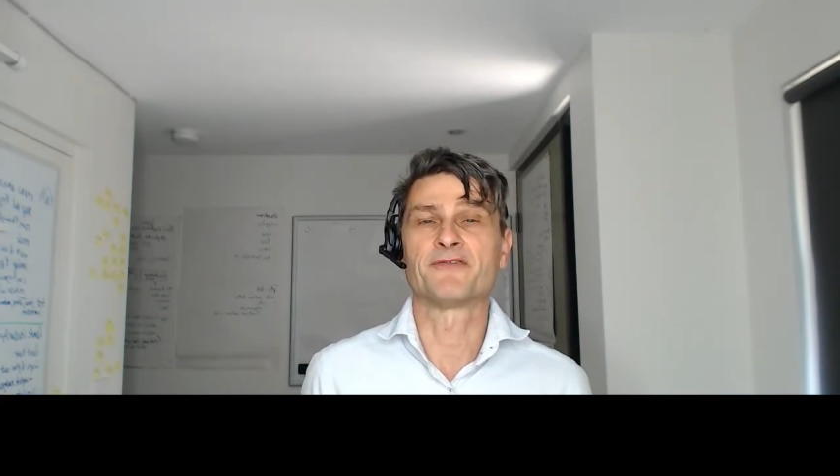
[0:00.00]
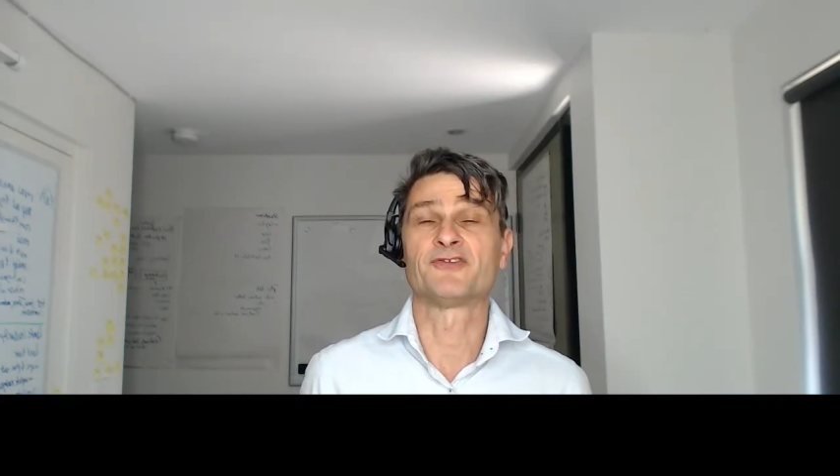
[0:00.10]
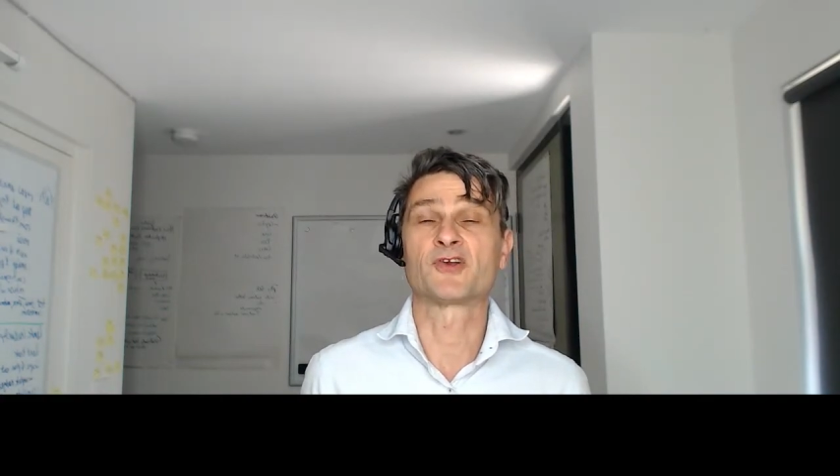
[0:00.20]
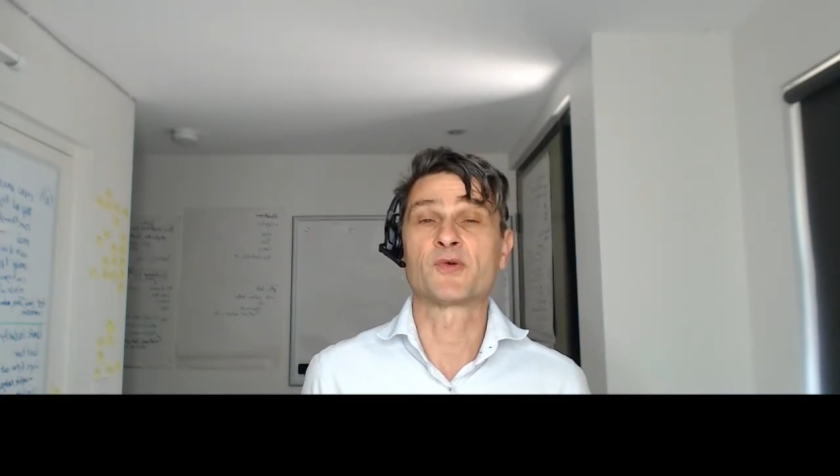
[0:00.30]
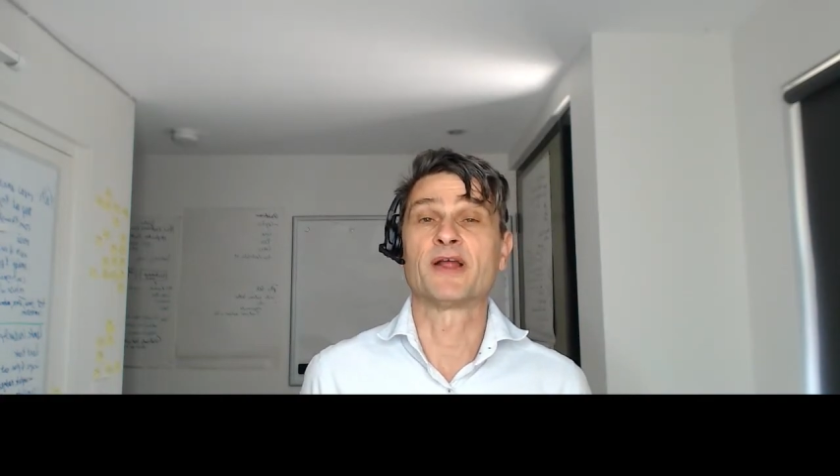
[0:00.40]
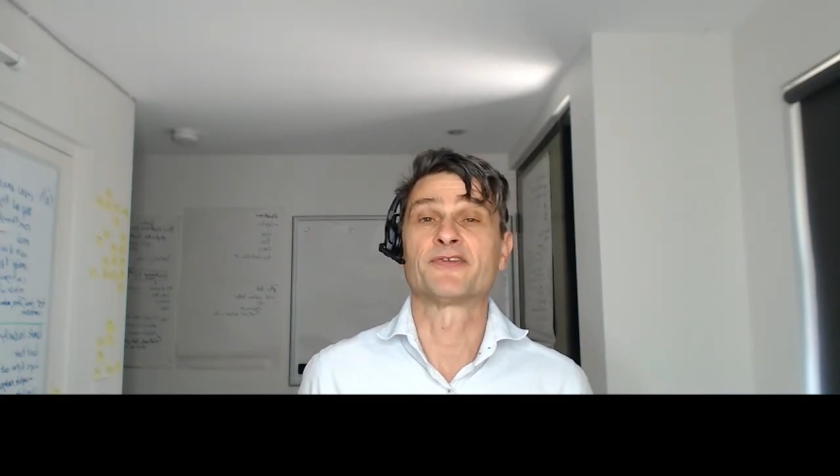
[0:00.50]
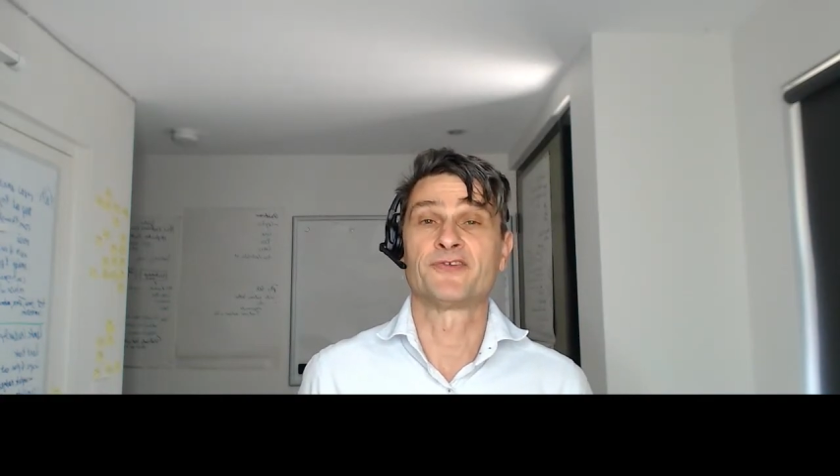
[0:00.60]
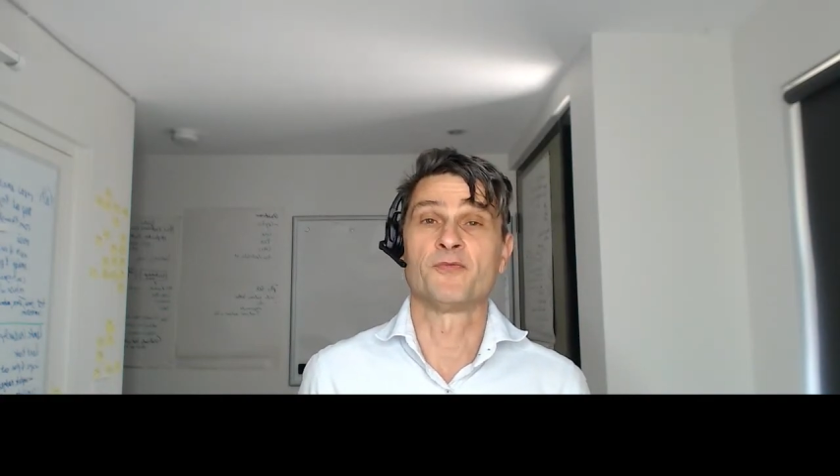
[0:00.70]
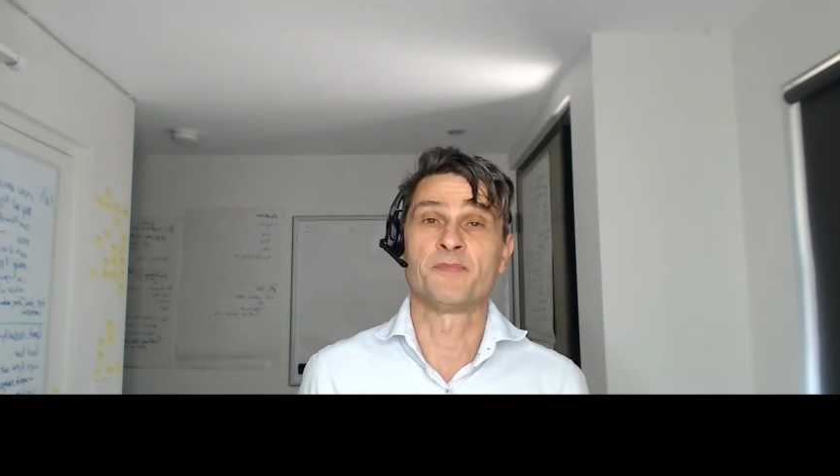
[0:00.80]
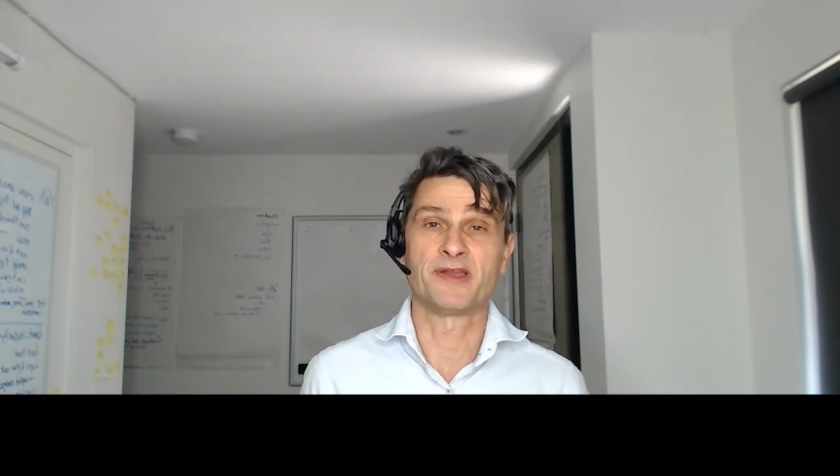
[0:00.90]
is to create
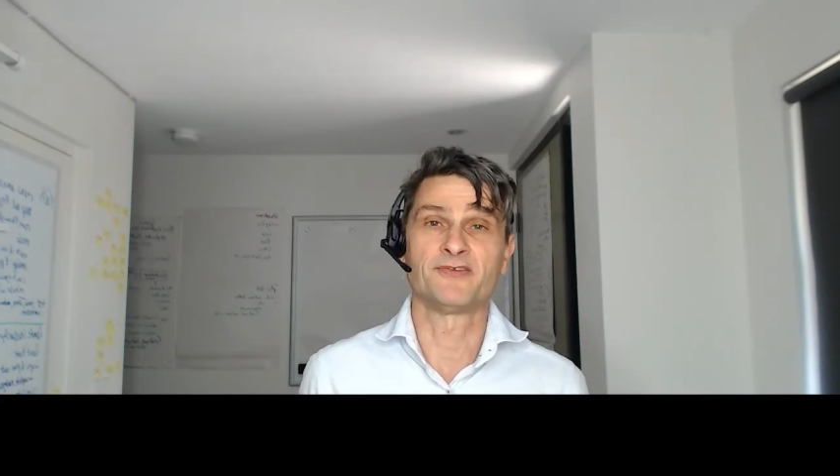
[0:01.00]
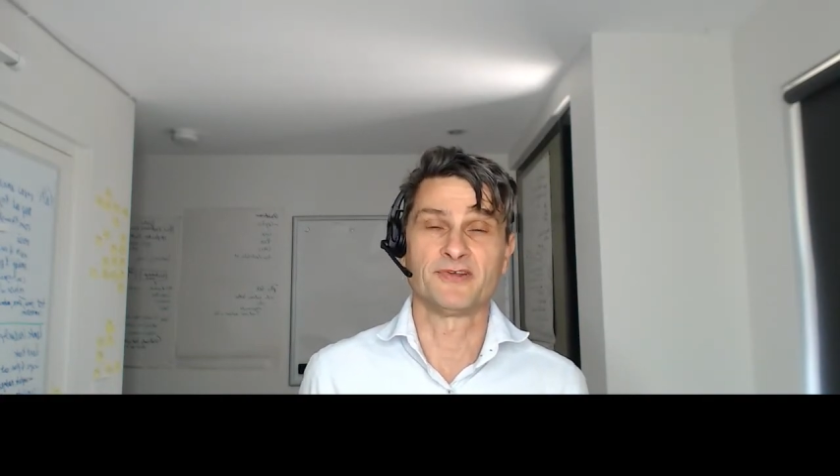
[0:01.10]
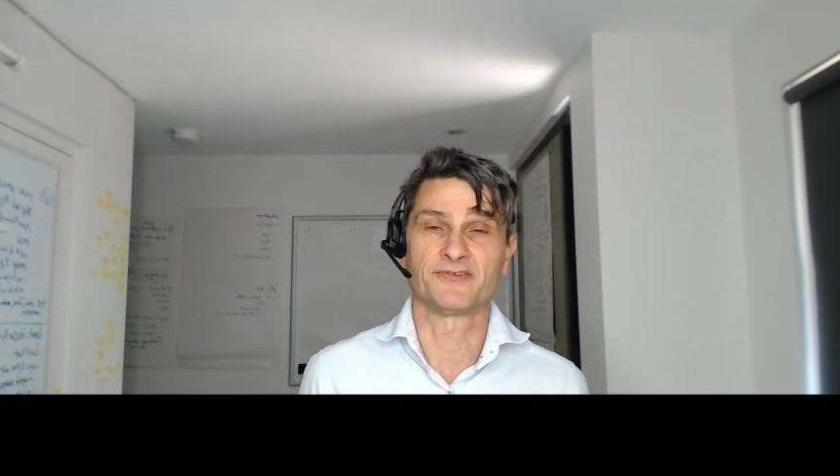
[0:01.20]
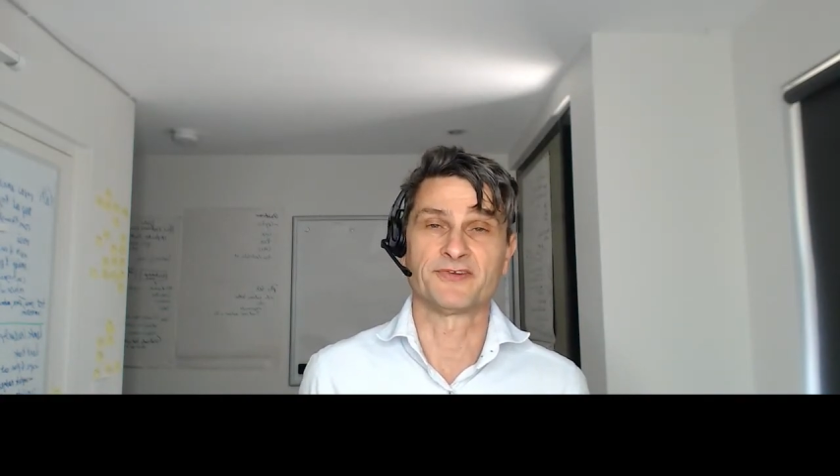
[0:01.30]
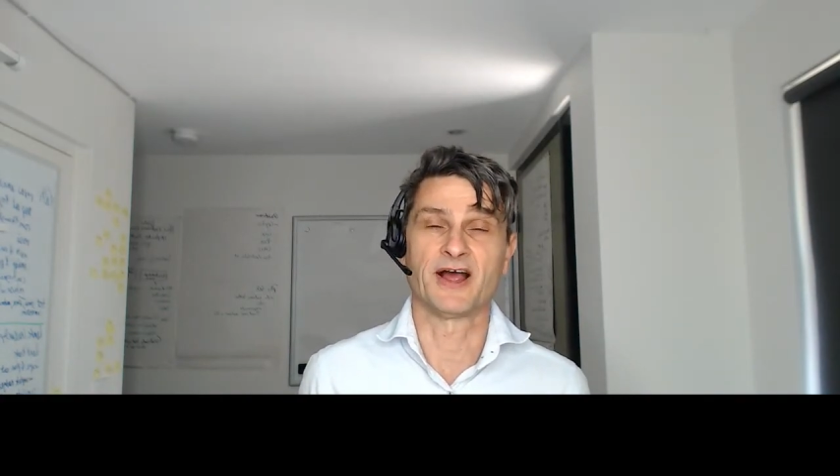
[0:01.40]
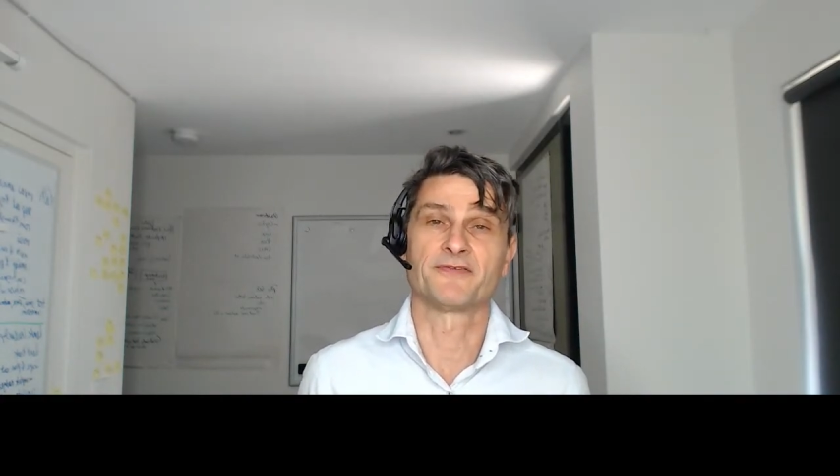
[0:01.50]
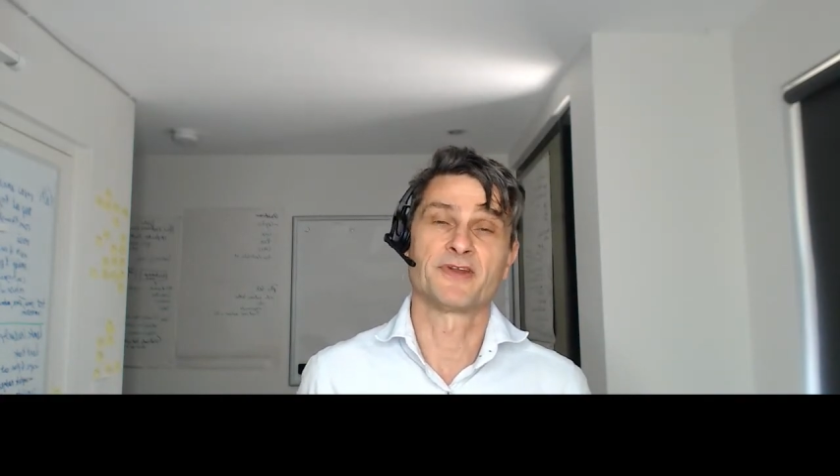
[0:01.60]
self-managing staff,